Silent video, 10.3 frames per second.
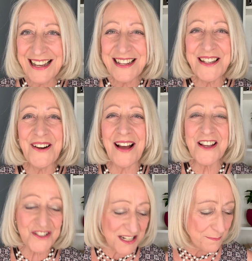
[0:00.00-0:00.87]
You know,
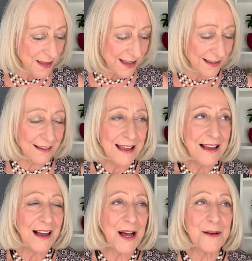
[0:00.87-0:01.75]
actually being
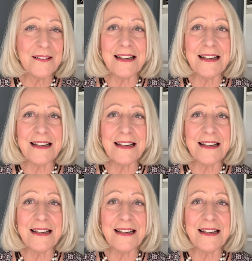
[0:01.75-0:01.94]
uh,